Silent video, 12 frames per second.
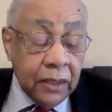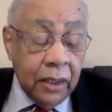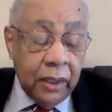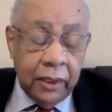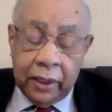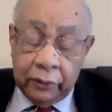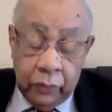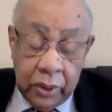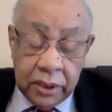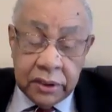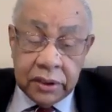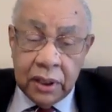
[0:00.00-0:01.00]
In other
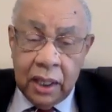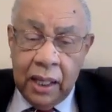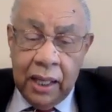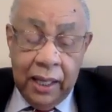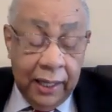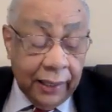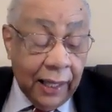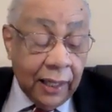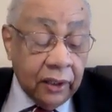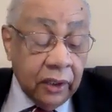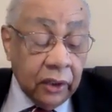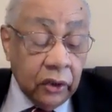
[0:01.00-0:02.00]
words, a
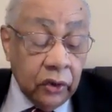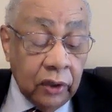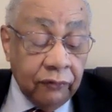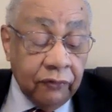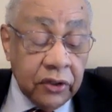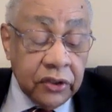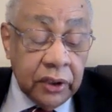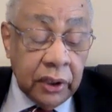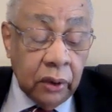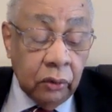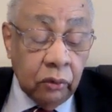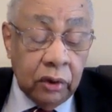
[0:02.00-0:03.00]
Catholic
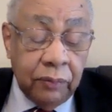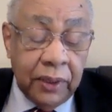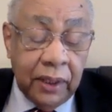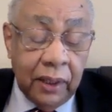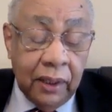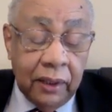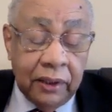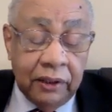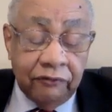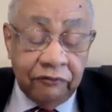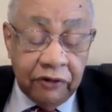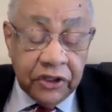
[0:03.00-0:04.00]
university would be
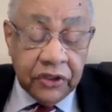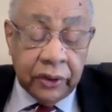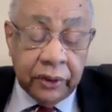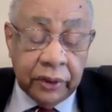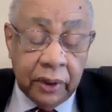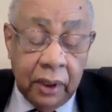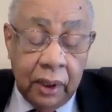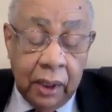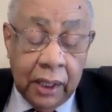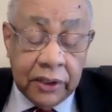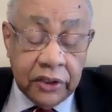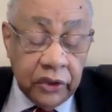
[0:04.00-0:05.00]
deficient
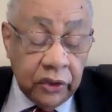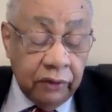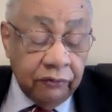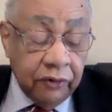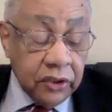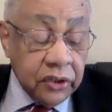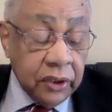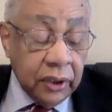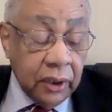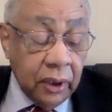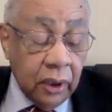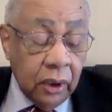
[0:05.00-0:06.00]
as a
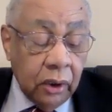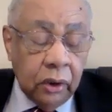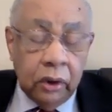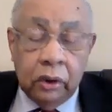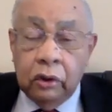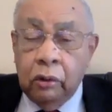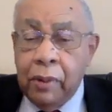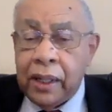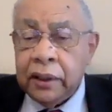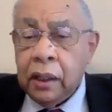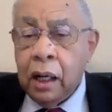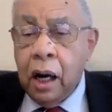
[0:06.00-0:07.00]
university, no
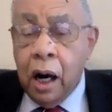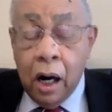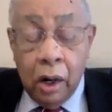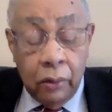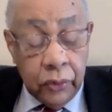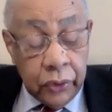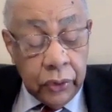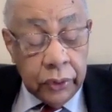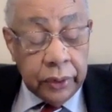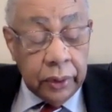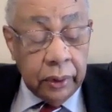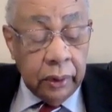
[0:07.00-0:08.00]
matter how
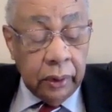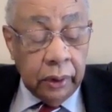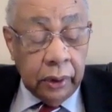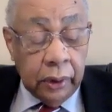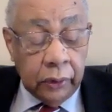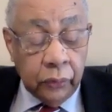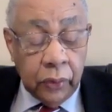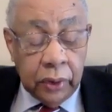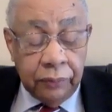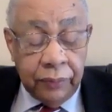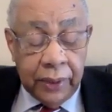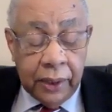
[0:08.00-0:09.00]
good it
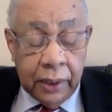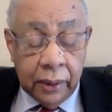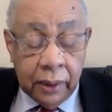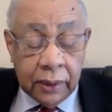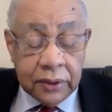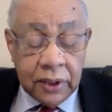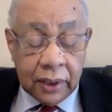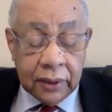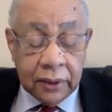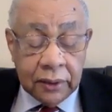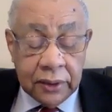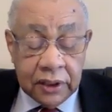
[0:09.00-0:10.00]
would be in other
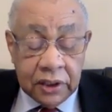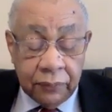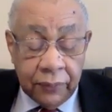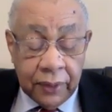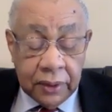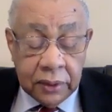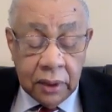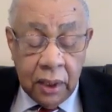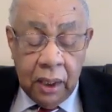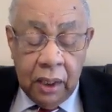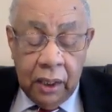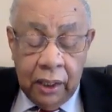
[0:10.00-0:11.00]
secular disciplines,
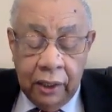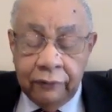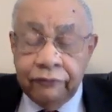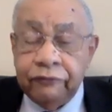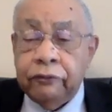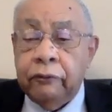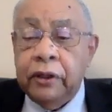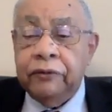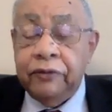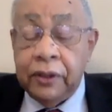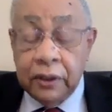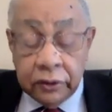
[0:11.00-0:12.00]
if
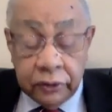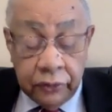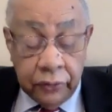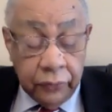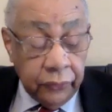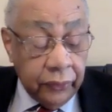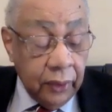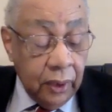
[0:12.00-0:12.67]
revealed truth